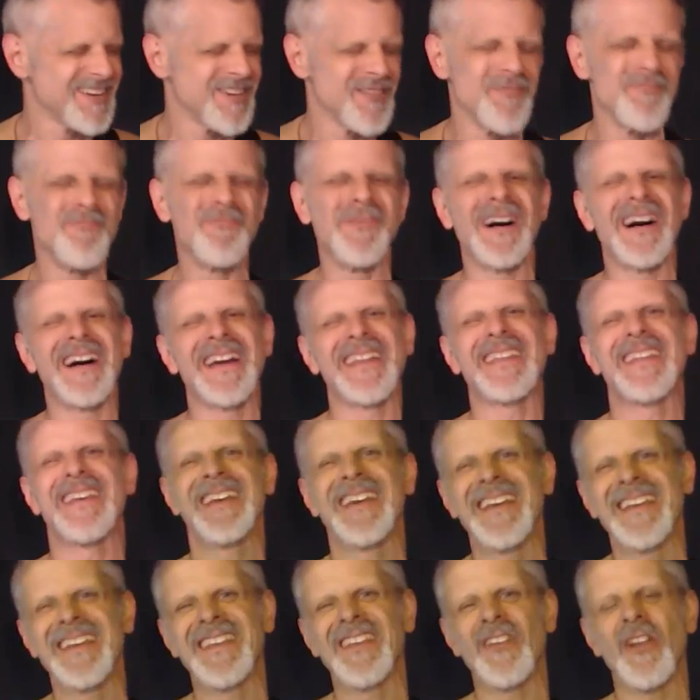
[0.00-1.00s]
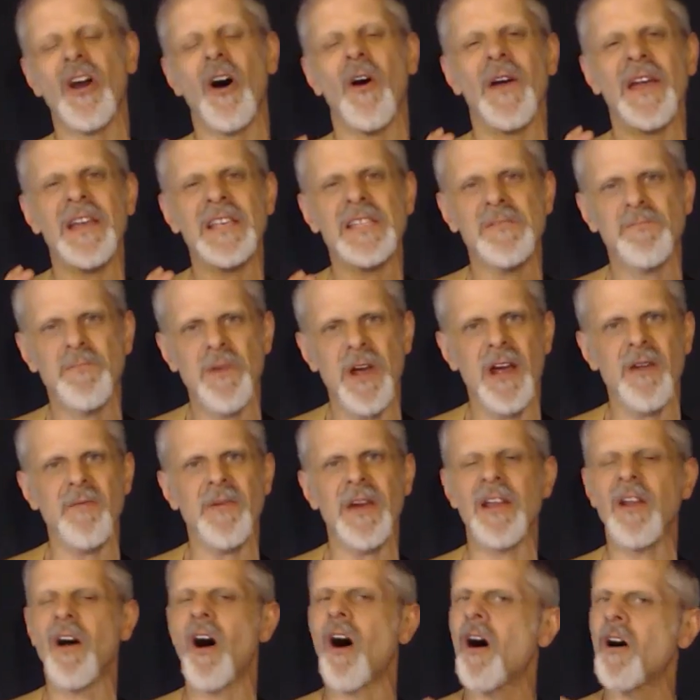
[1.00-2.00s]
But, you know,
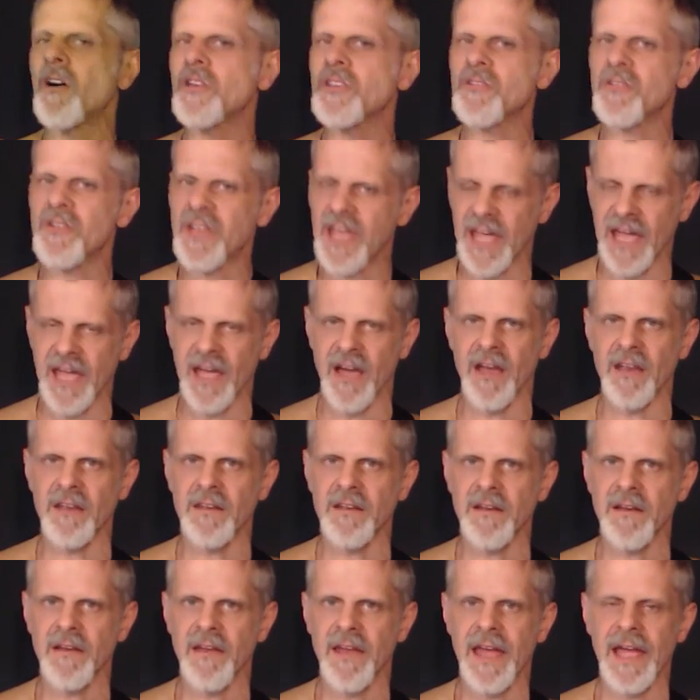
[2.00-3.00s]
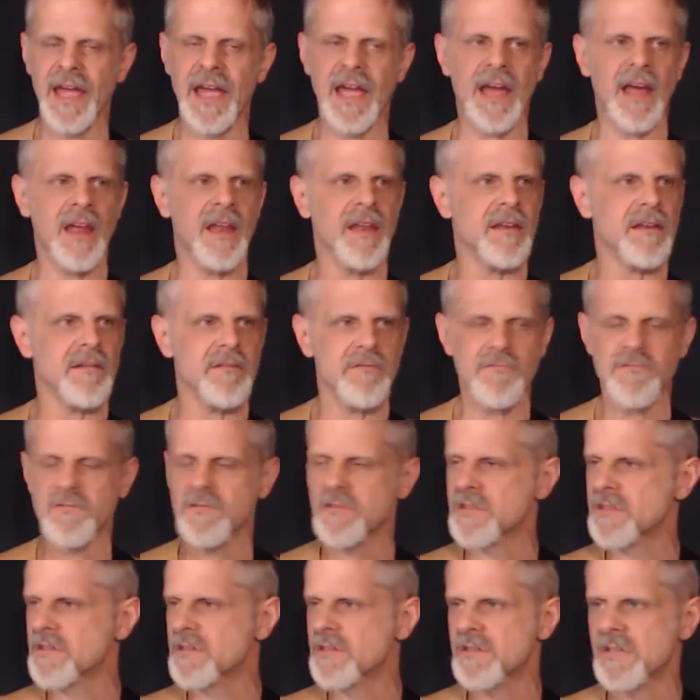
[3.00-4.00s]
experiment all you can and
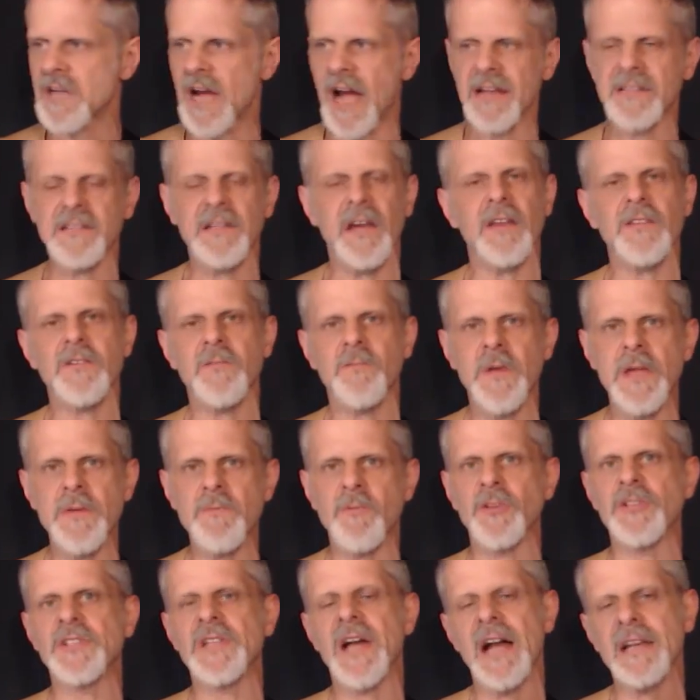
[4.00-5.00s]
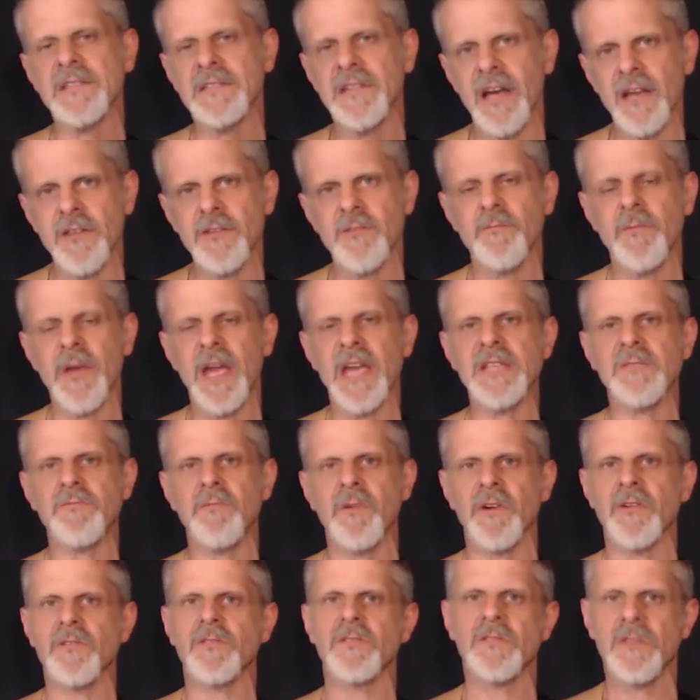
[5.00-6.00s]
talk to other people, talk to other bass
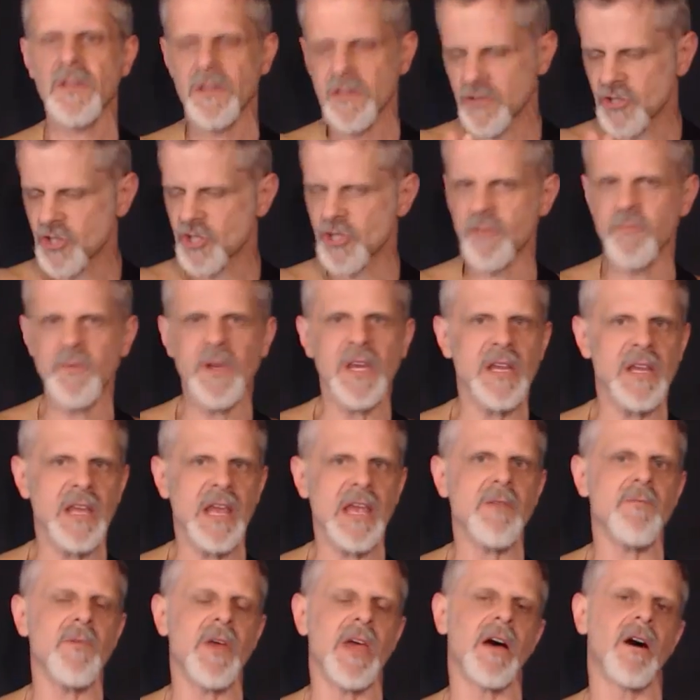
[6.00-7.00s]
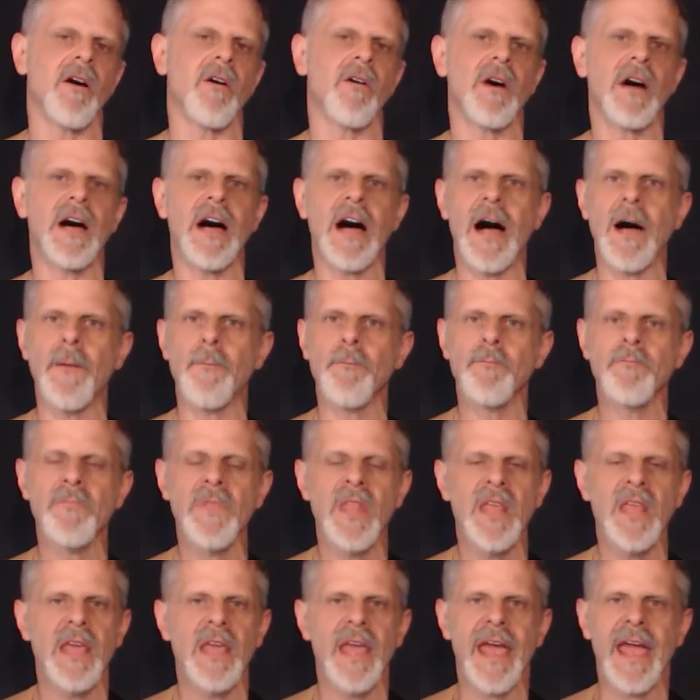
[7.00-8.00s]
players. Shoot me an email.
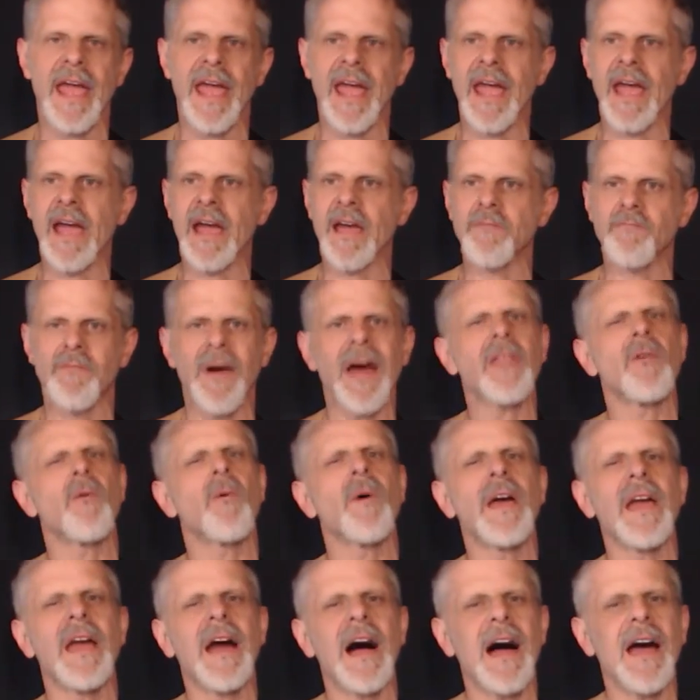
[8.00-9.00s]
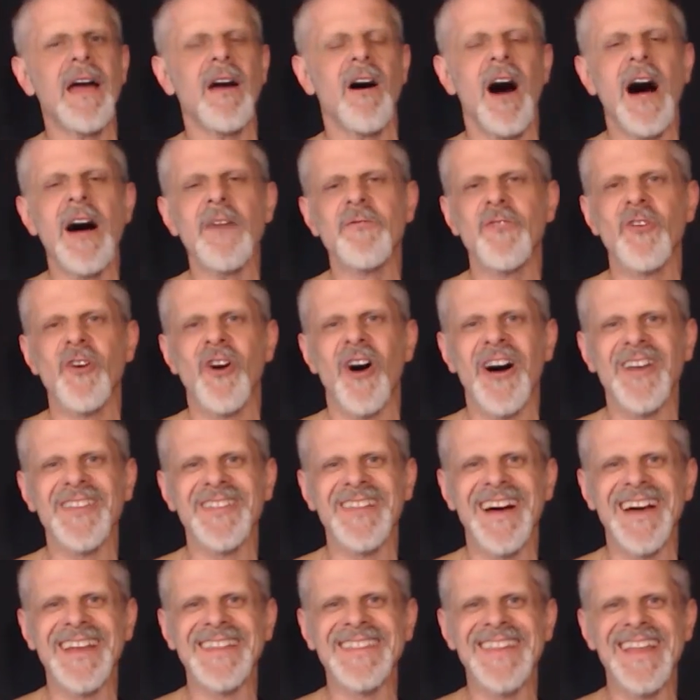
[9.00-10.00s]
And by the way, I offer
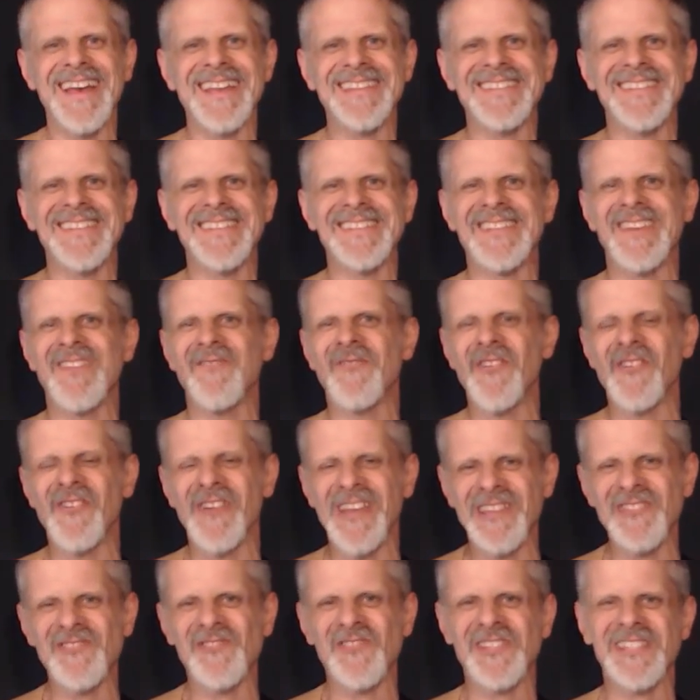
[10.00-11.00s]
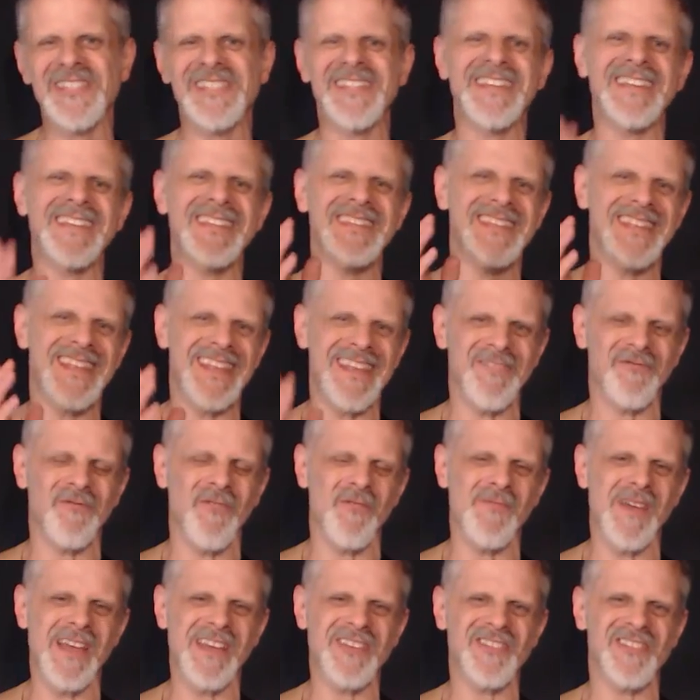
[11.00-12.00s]
online lessons. If you're interested,
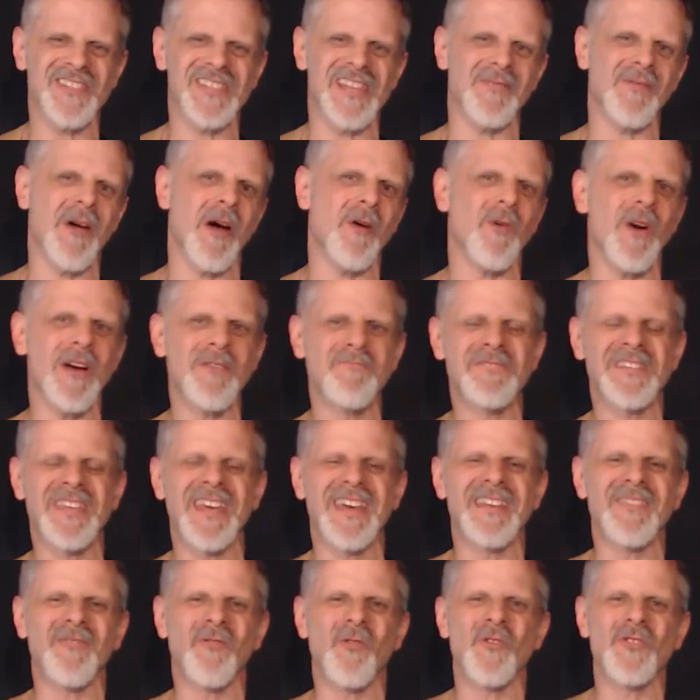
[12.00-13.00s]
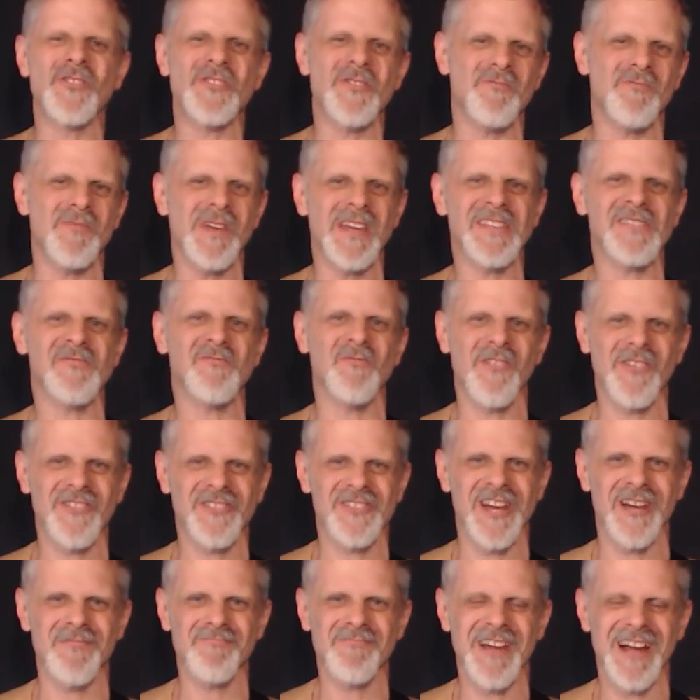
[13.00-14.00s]
information's on my website at
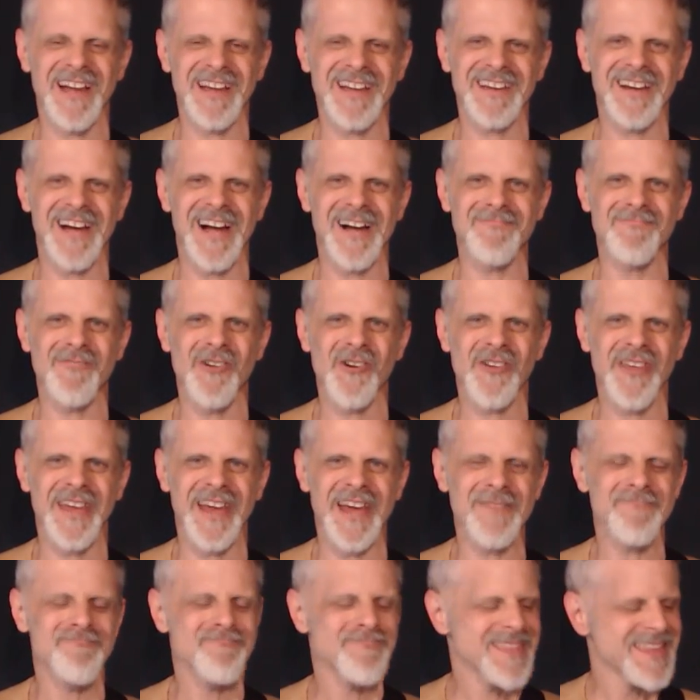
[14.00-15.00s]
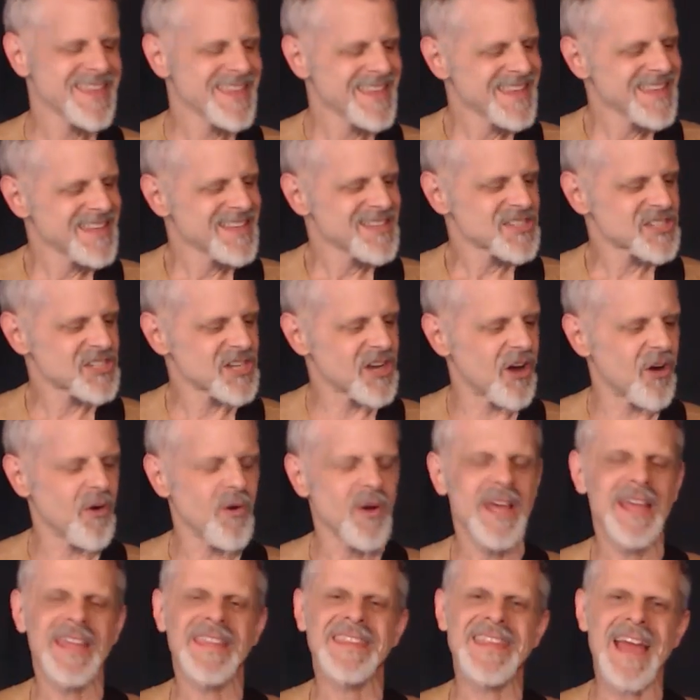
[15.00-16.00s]
worshipbassworkshop.com, okay? So
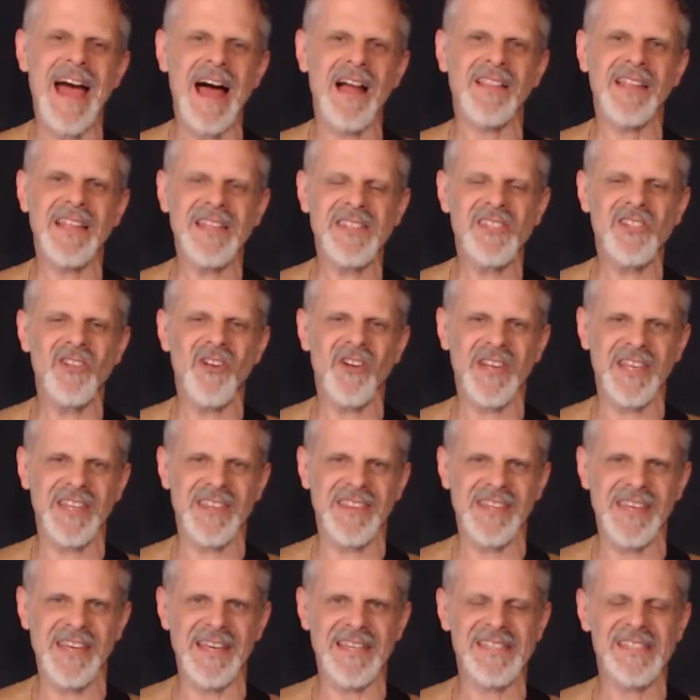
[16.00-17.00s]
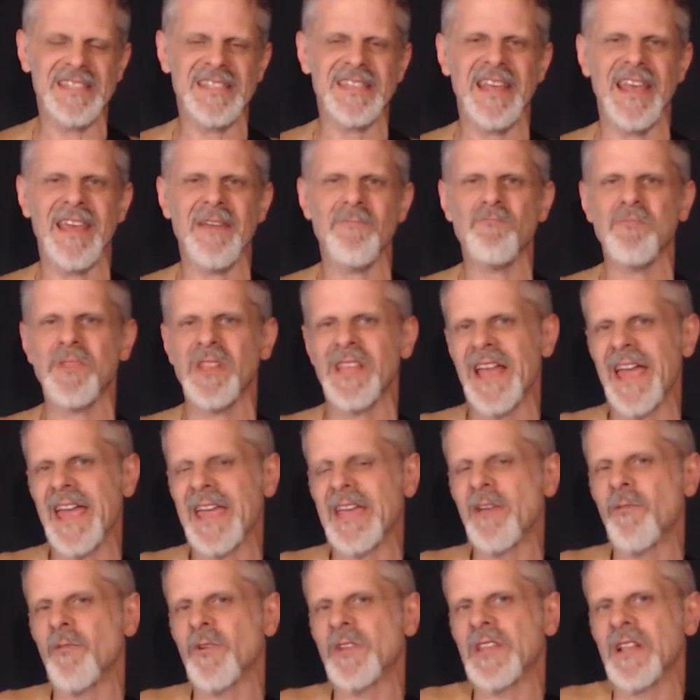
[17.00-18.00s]
now let's look at this, playing
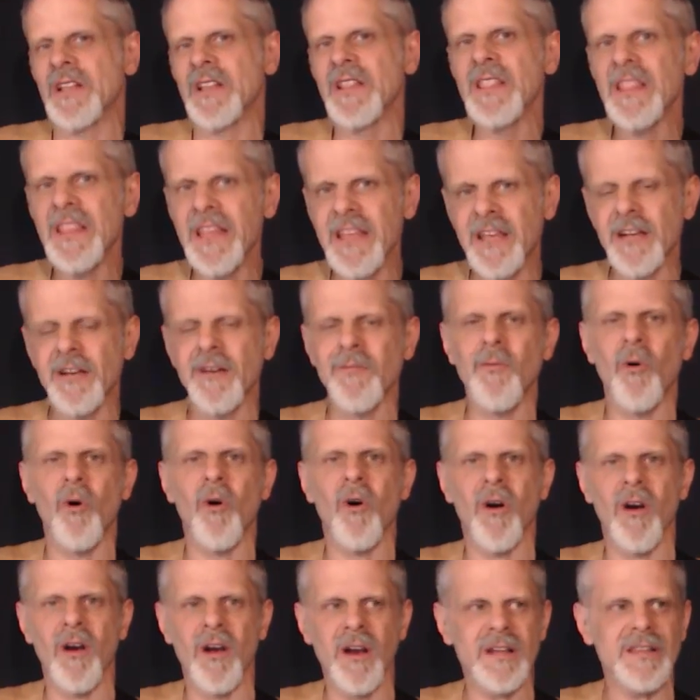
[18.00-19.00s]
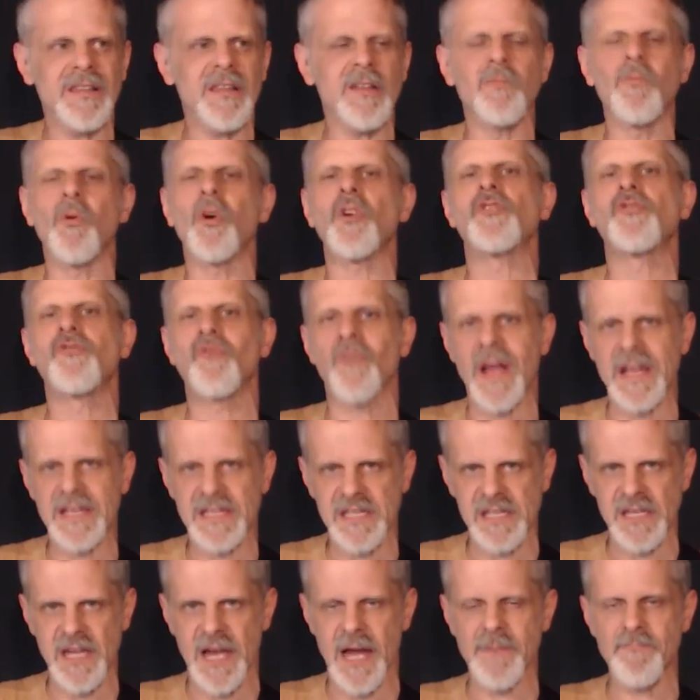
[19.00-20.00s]
it with a little more
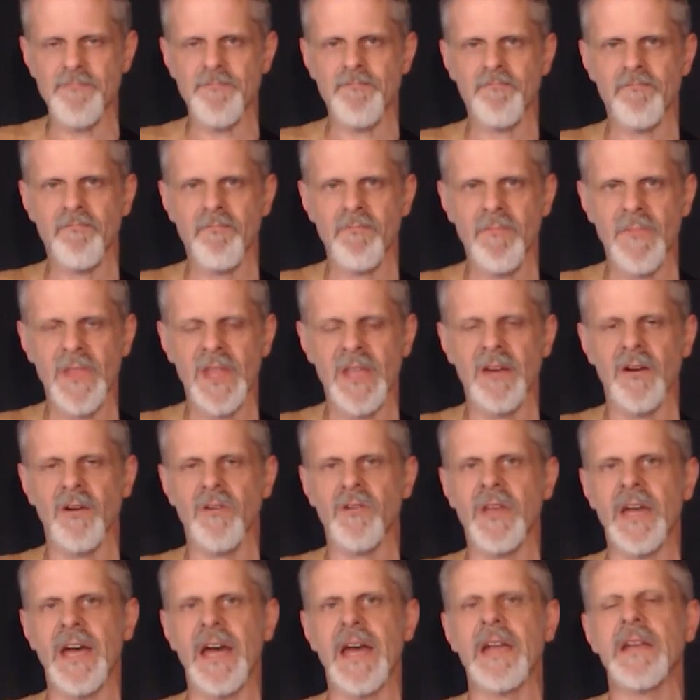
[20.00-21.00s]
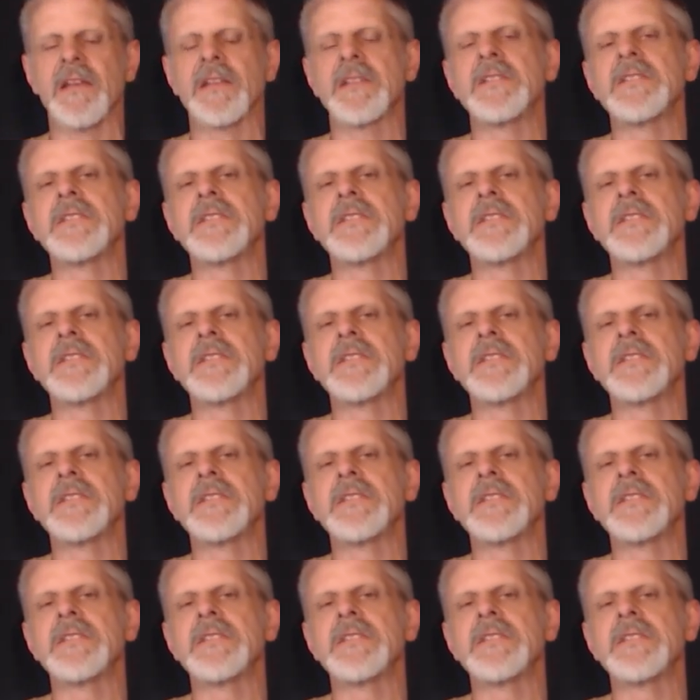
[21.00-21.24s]
dressed up, okay?